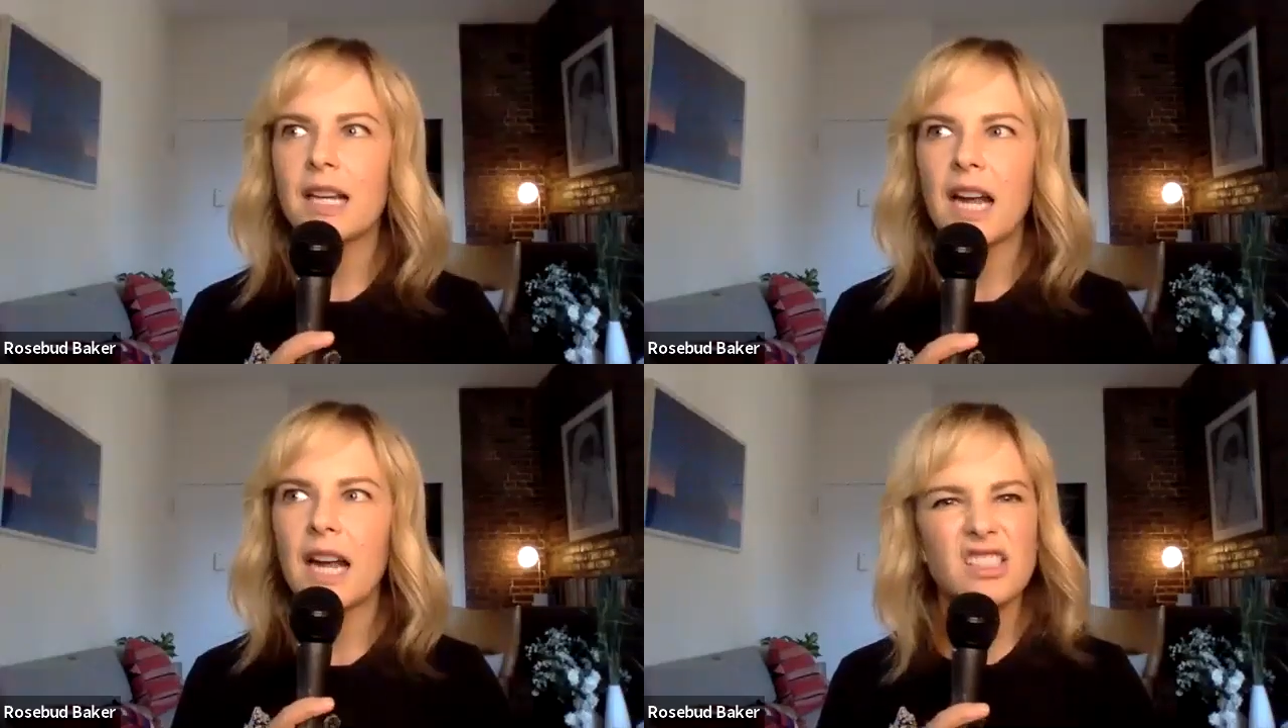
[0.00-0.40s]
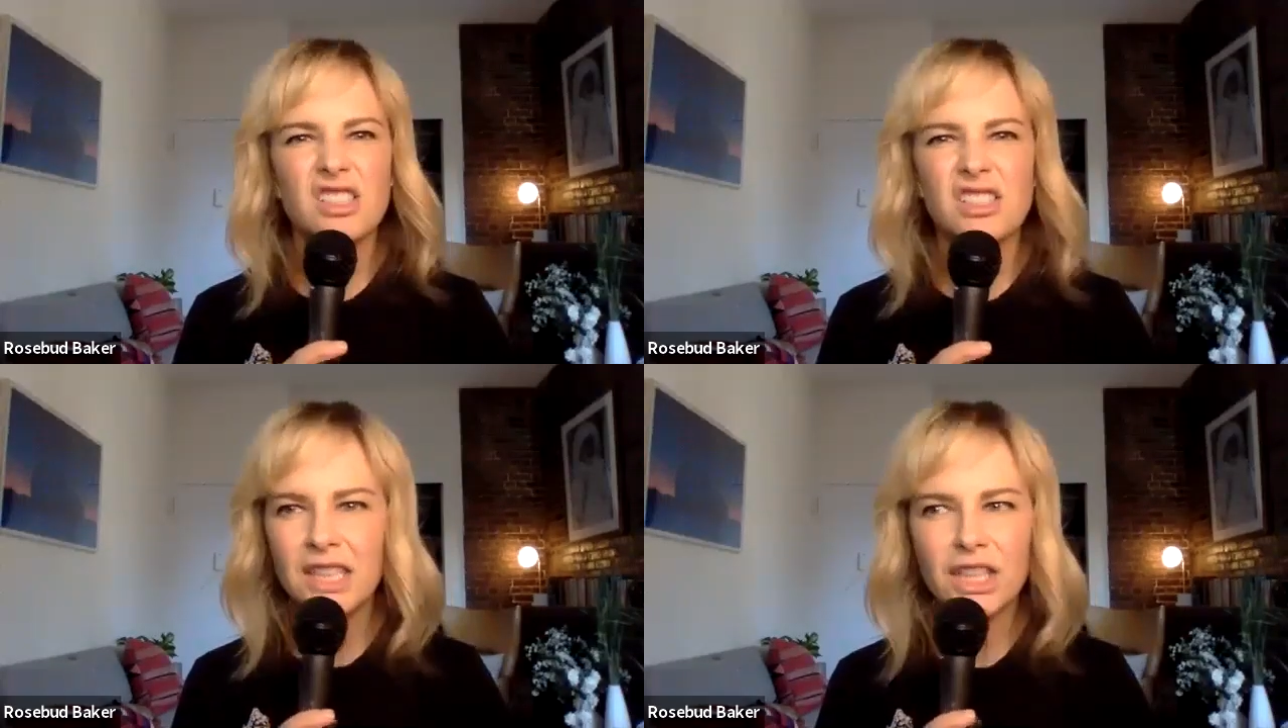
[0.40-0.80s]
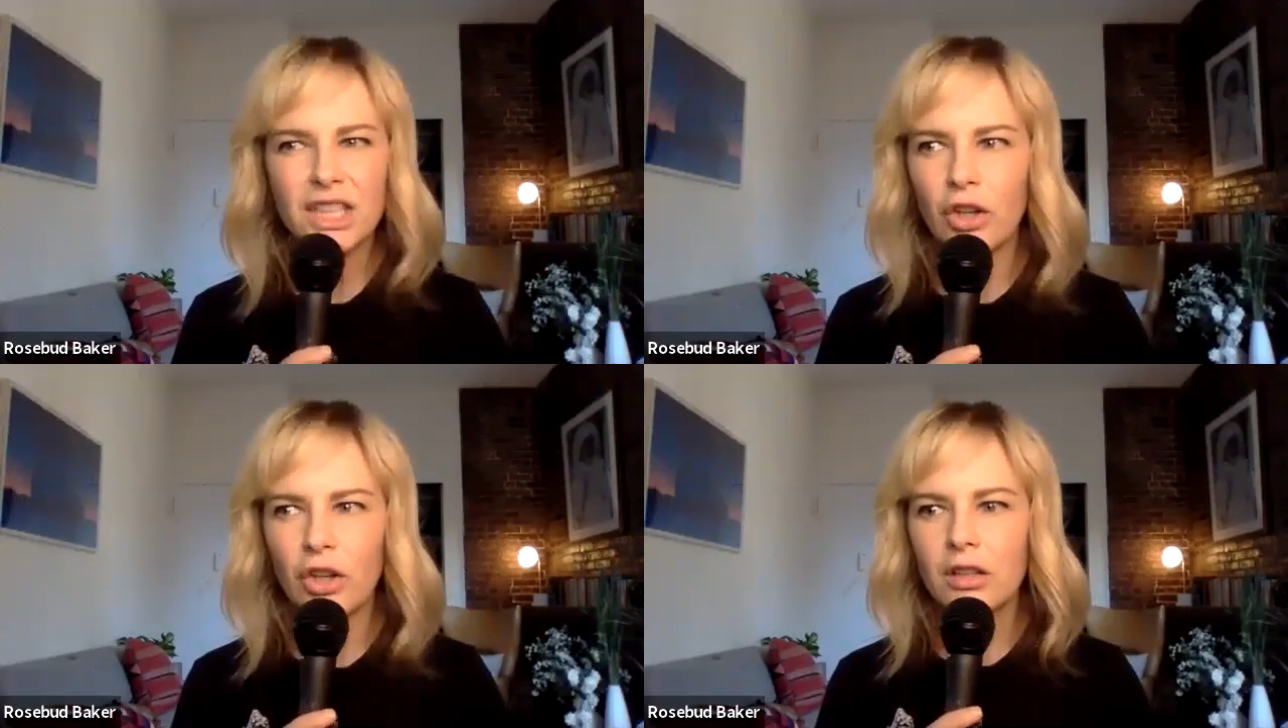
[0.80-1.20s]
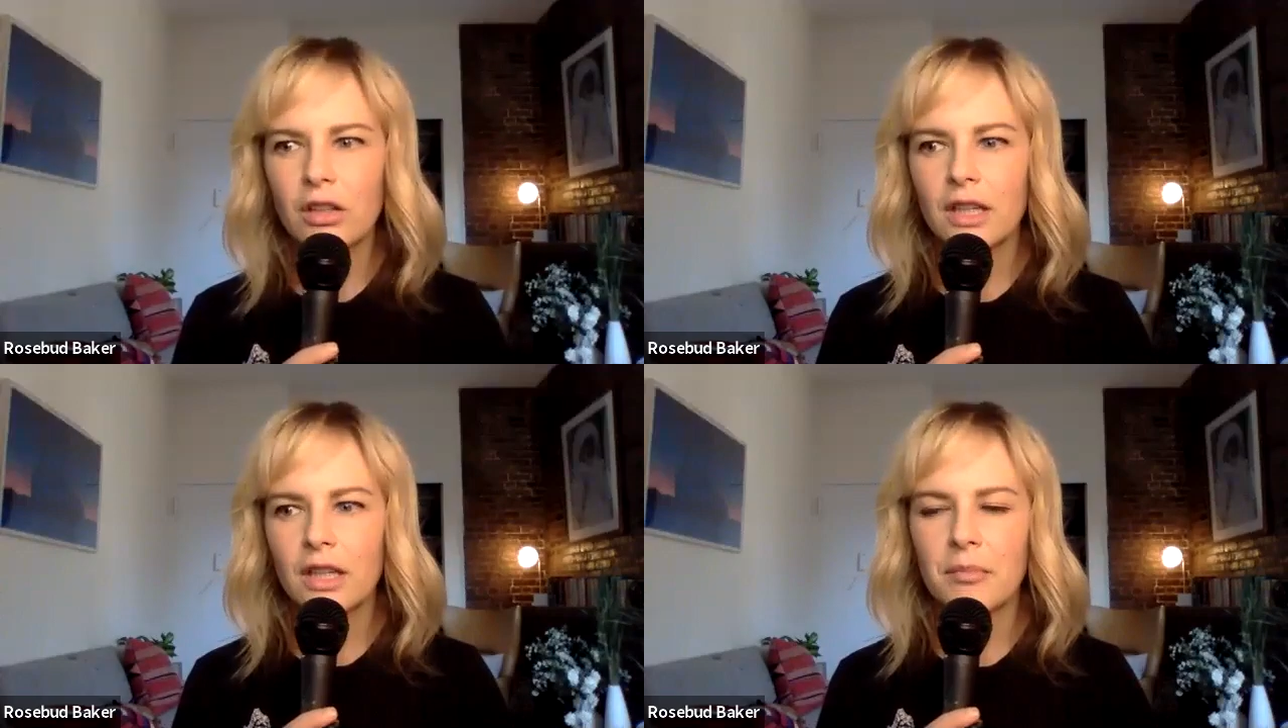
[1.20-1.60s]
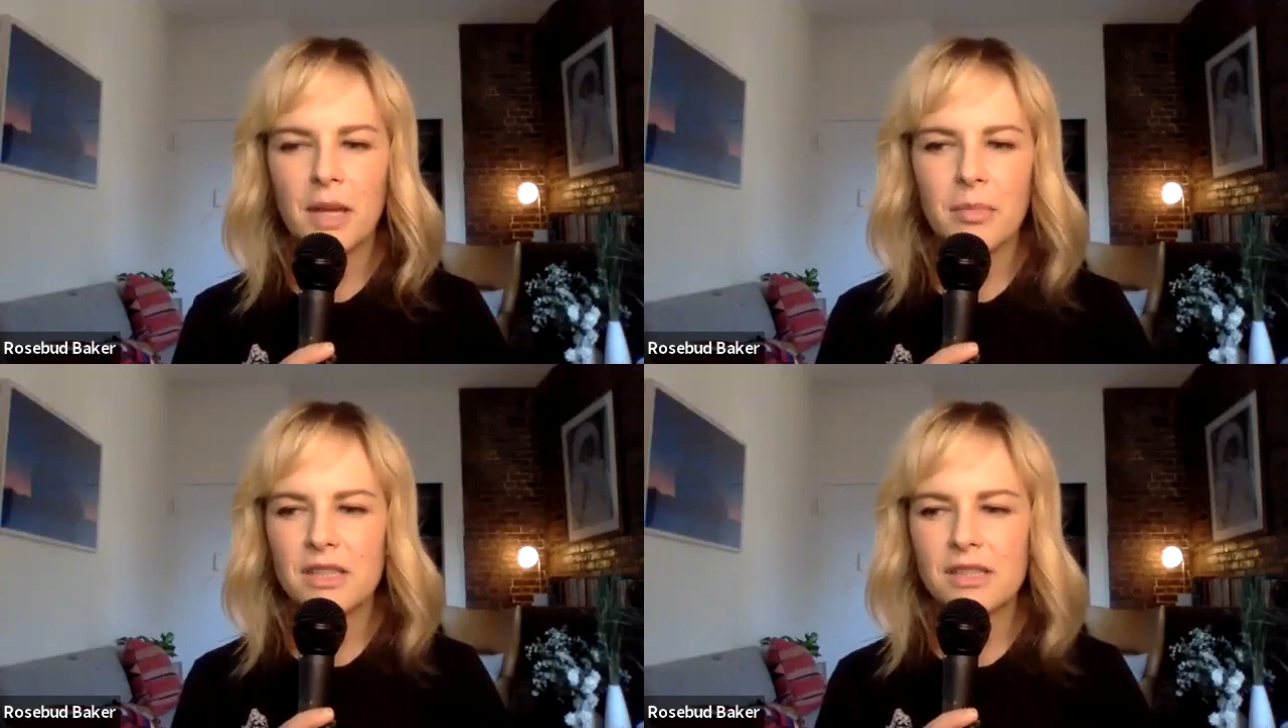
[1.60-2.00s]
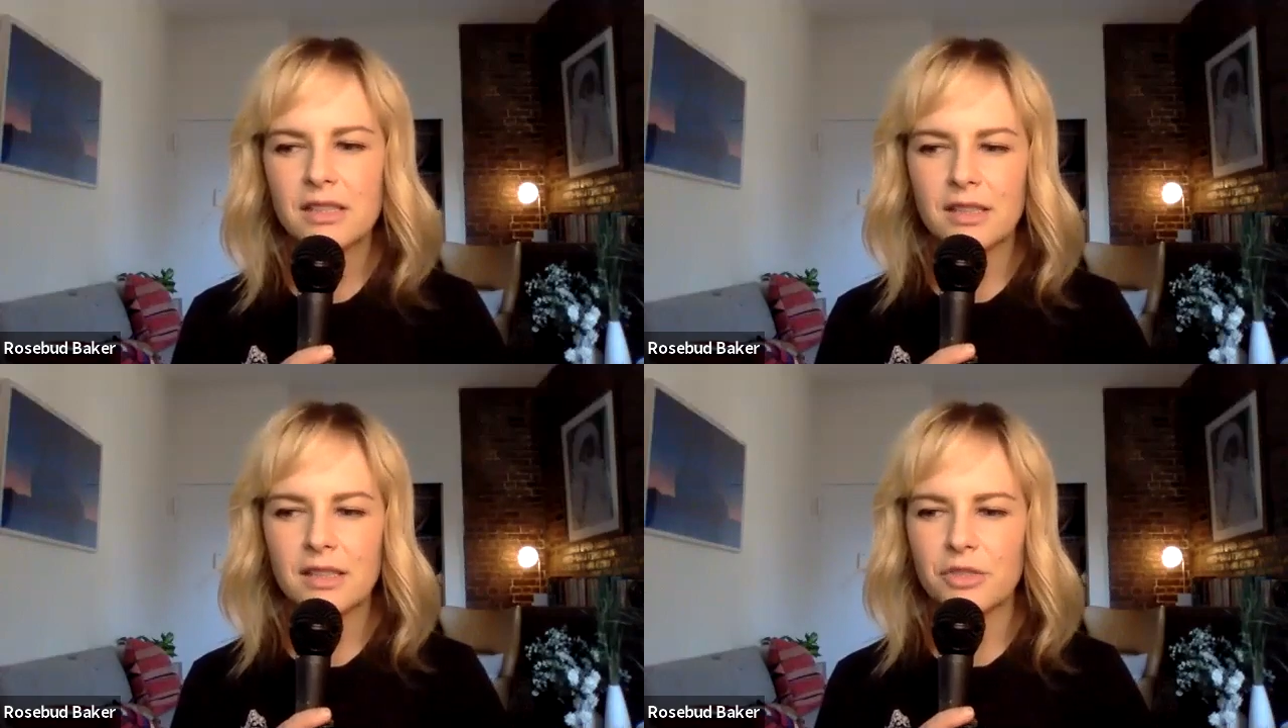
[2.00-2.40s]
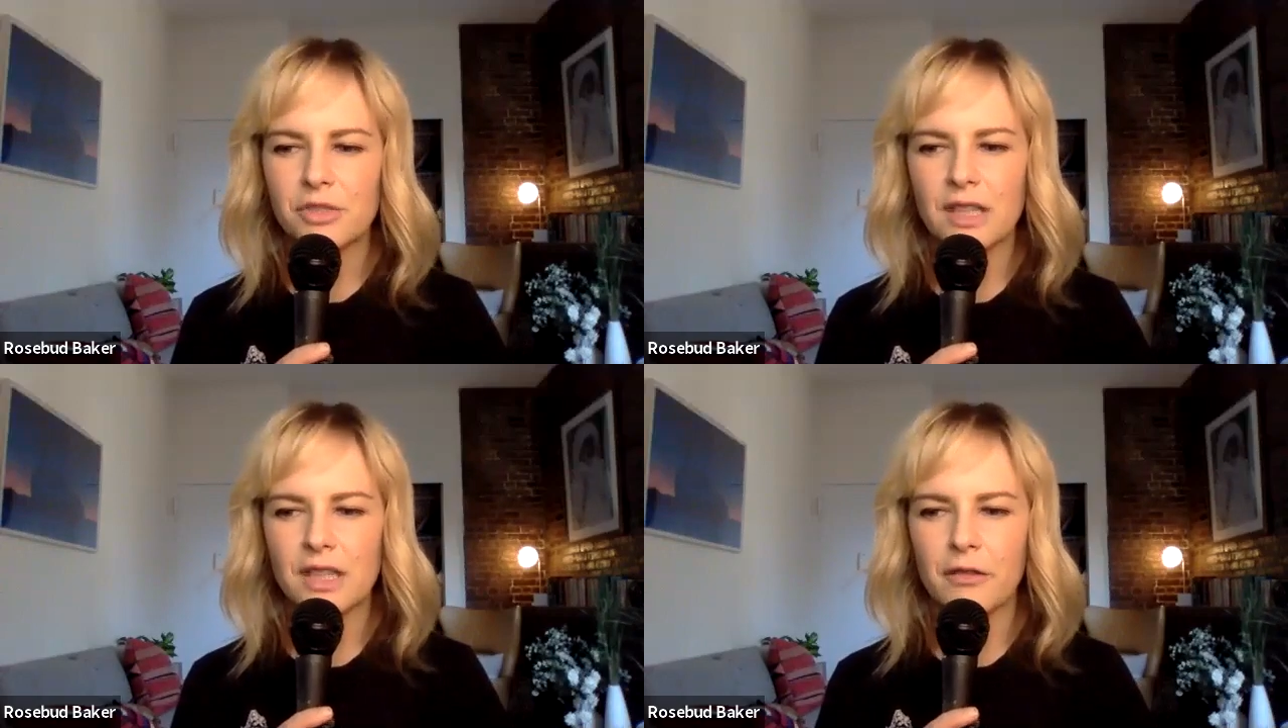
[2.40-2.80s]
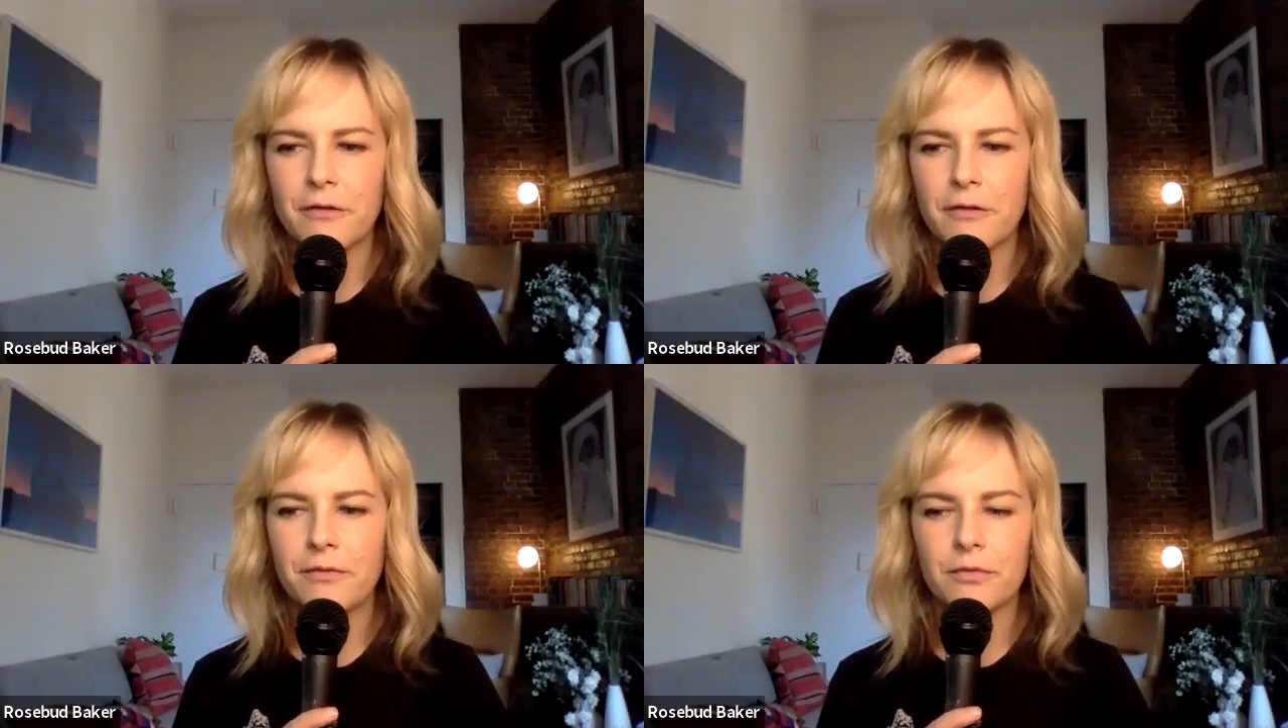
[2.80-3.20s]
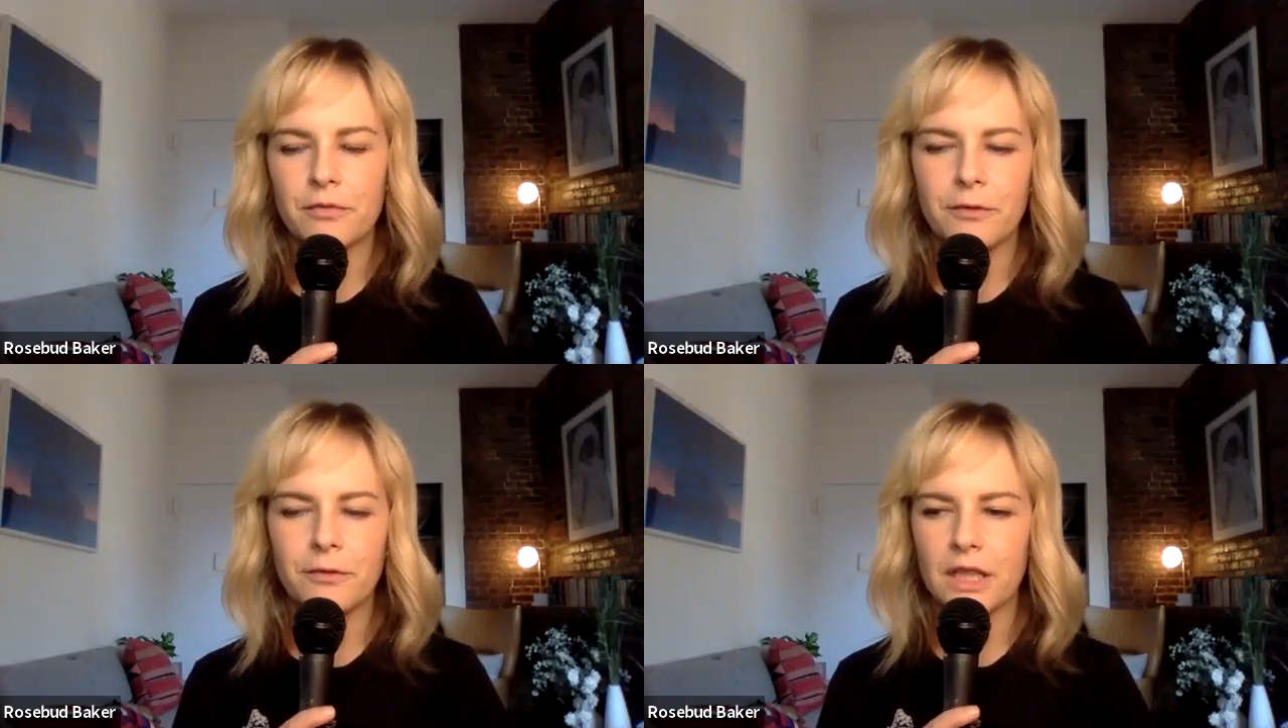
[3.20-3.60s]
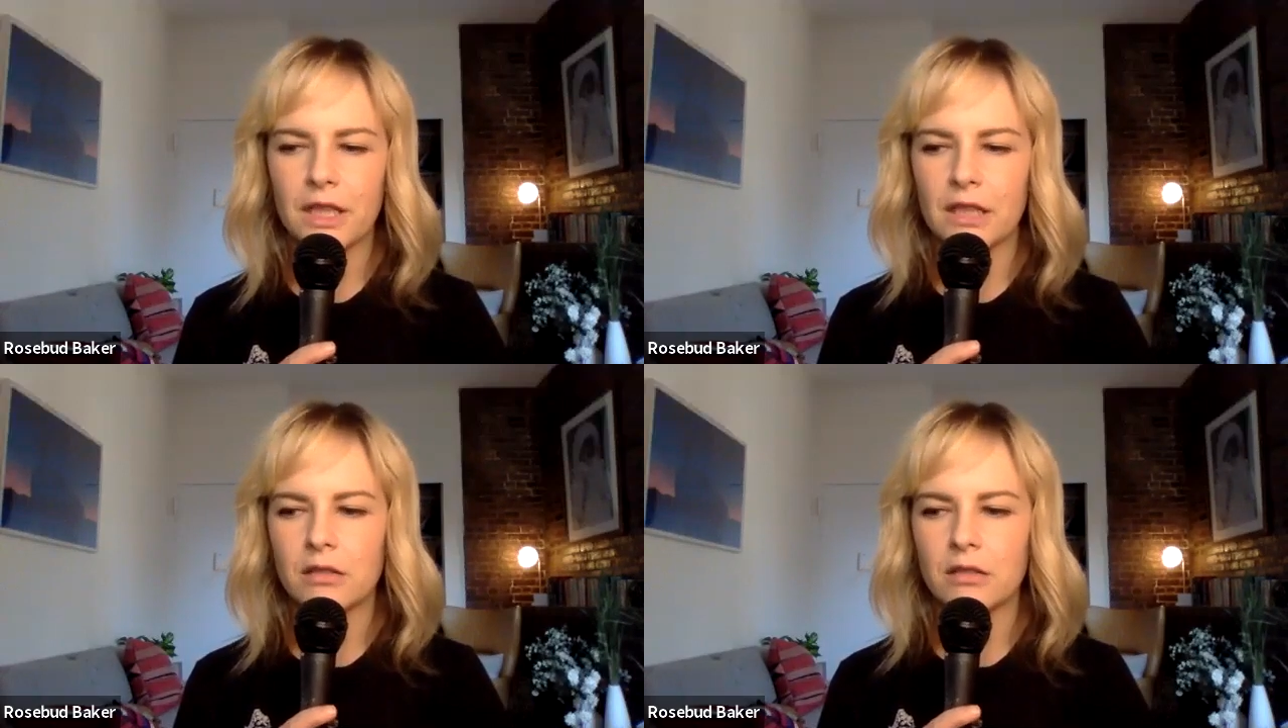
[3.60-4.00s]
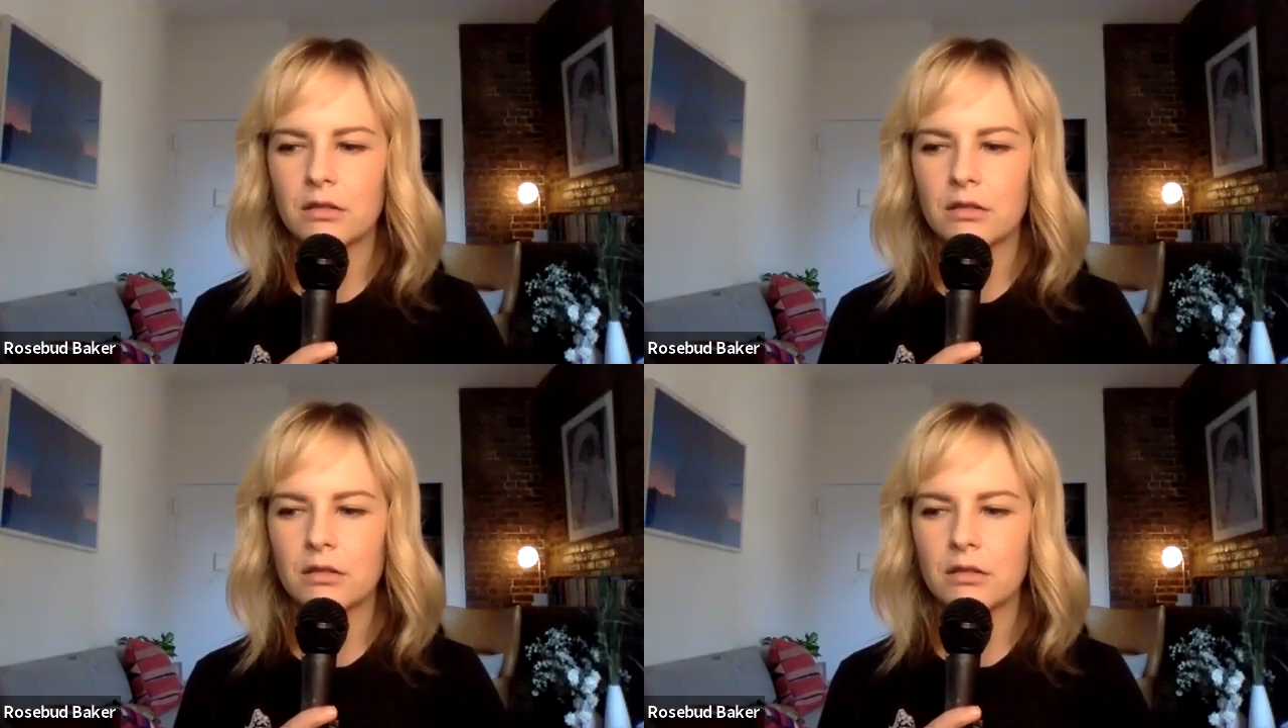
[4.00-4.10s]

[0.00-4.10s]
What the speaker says: I still, and maybe this is because I'm just like a fucking,